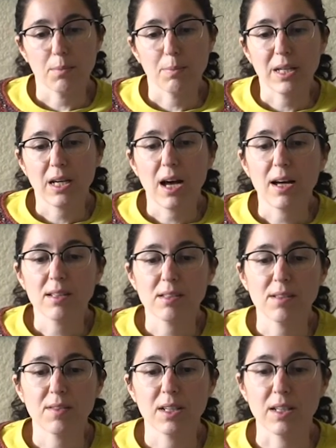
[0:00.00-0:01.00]
Because
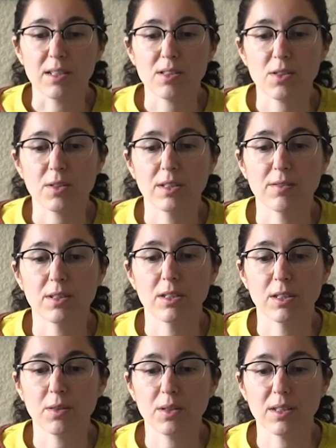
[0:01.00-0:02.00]
of the history of
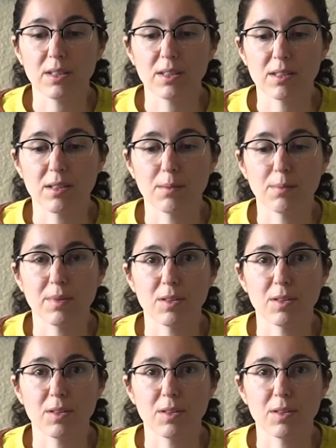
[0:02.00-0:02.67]
colonialism,